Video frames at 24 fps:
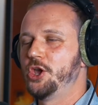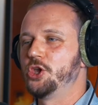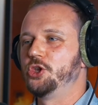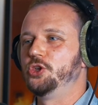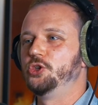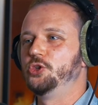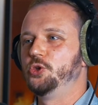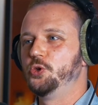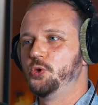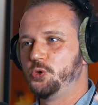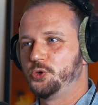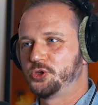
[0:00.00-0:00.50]

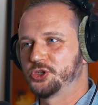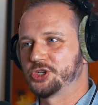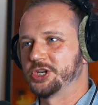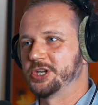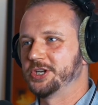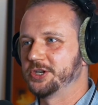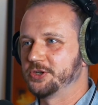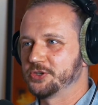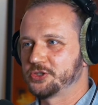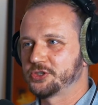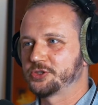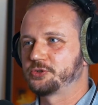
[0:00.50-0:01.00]
huge
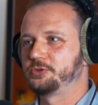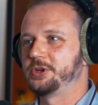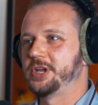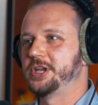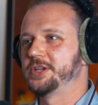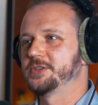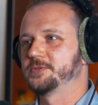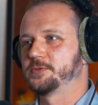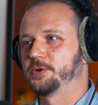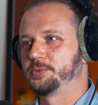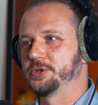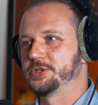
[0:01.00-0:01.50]

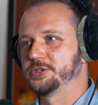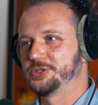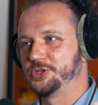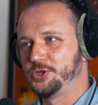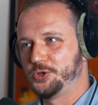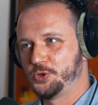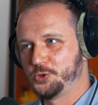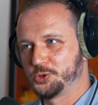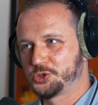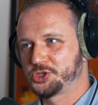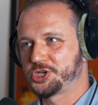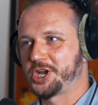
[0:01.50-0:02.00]
industries, from these
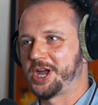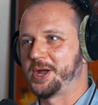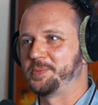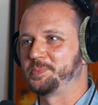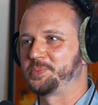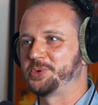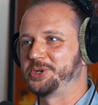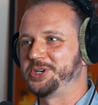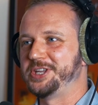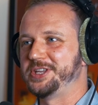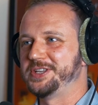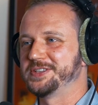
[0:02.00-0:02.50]
huge
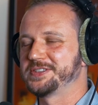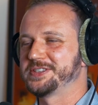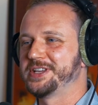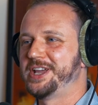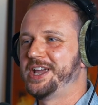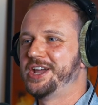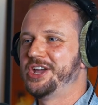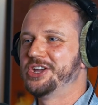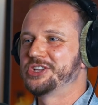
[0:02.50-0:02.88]
companies.